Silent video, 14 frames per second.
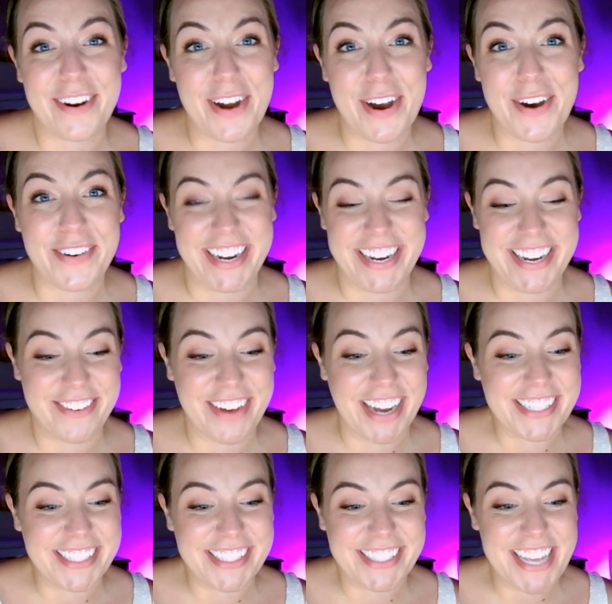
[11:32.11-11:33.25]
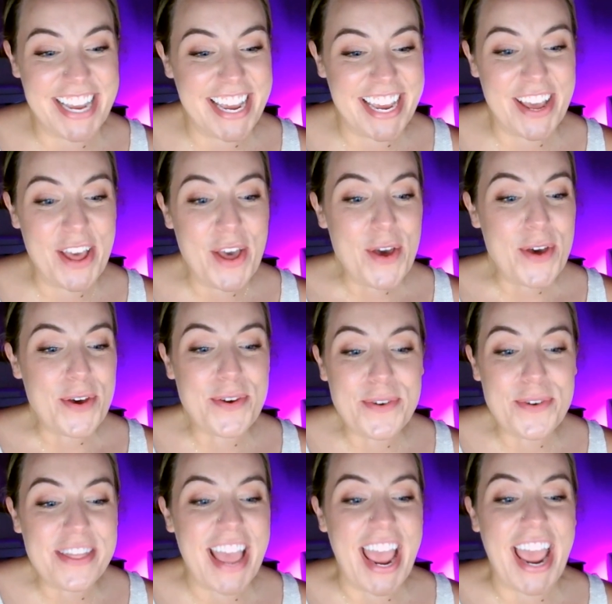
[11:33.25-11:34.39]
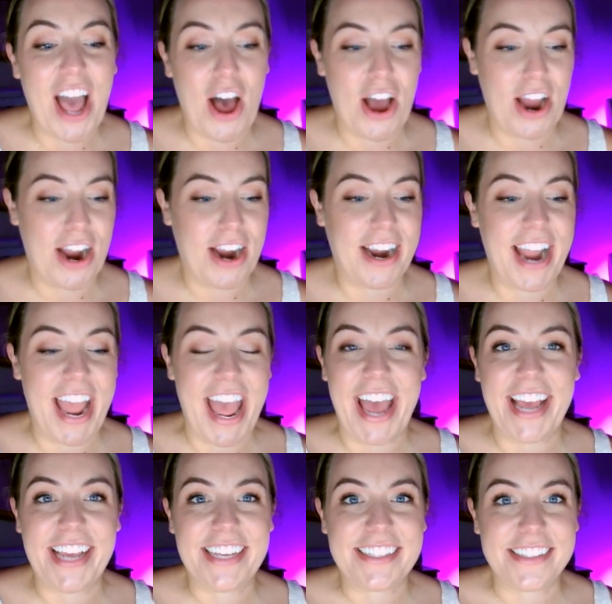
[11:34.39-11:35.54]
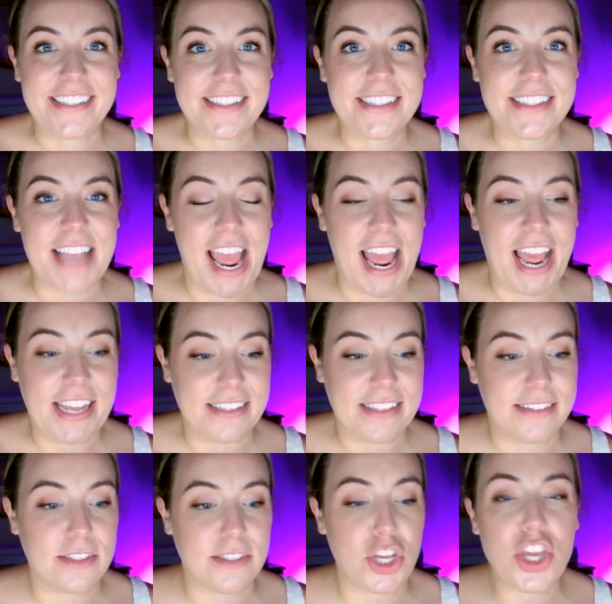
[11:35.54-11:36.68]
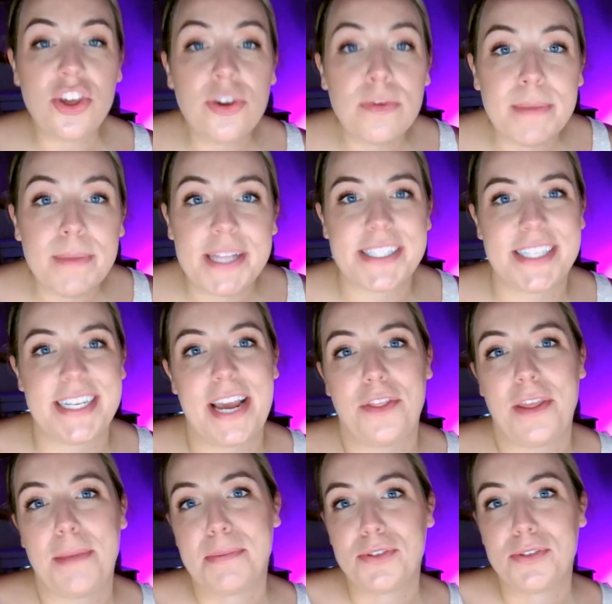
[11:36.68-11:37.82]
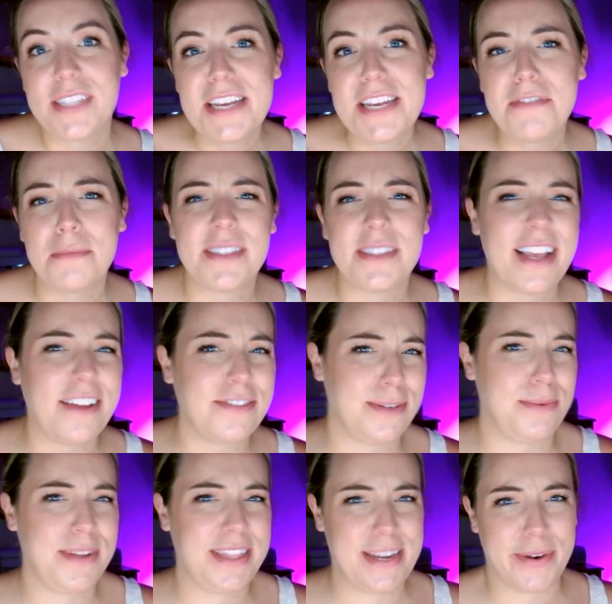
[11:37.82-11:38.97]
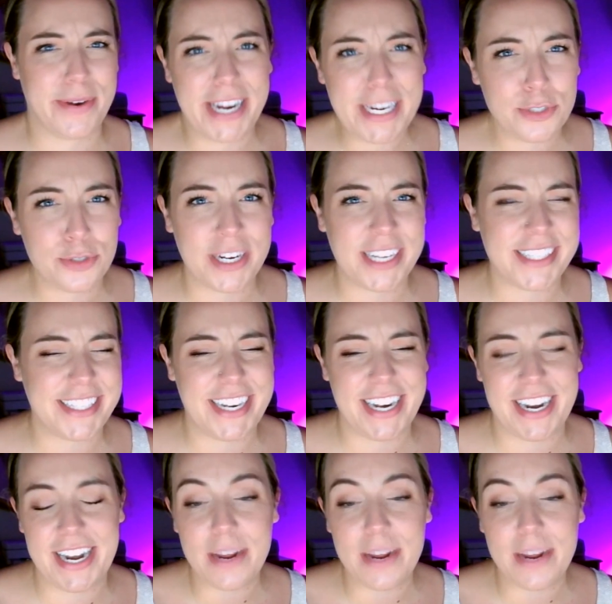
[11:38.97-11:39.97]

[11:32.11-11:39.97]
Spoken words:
own, and you got to see who they are as humans and how they perceive themselves and what they were interested in.